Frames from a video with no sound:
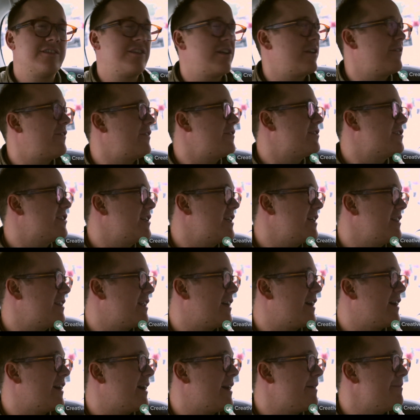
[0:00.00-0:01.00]
I don't know if you've
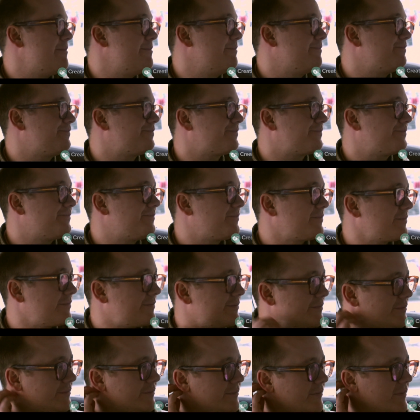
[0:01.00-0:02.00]
seen that
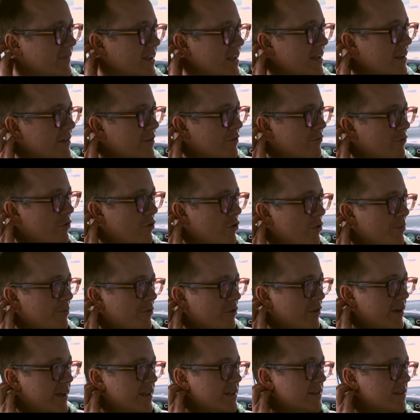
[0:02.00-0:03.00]
the Royal
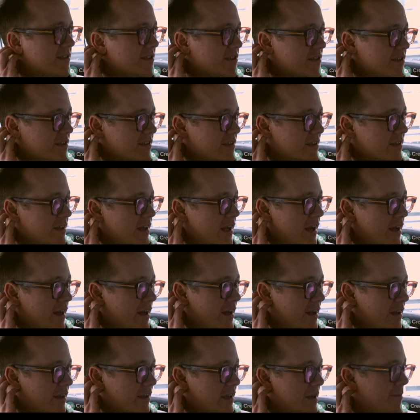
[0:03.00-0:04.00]
Marines
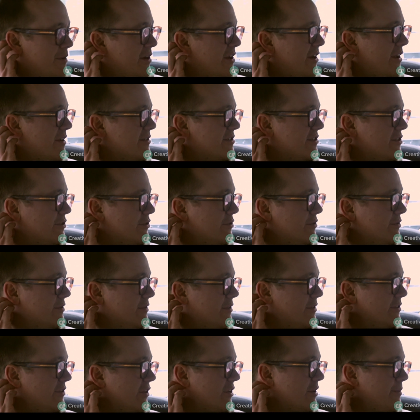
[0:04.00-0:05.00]
Commando
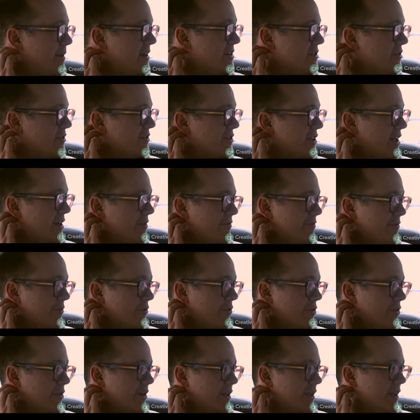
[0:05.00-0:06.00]
School documentary on Channel
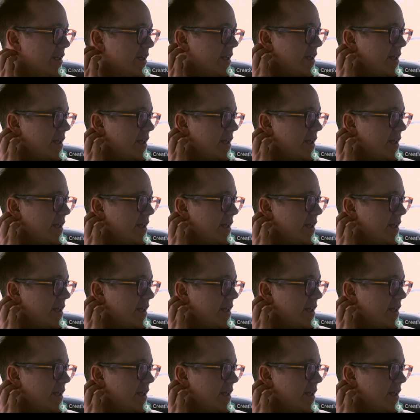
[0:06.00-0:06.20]
4.